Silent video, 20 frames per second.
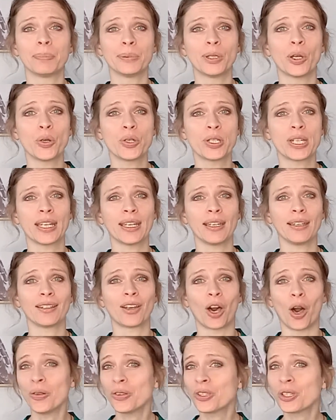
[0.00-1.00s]
bloating,
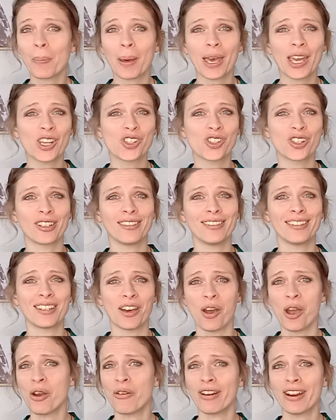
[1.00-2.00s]
constipation,
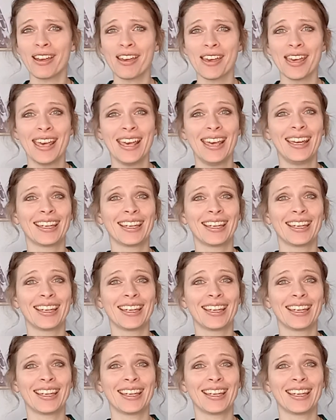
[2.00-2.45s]
diarrhea,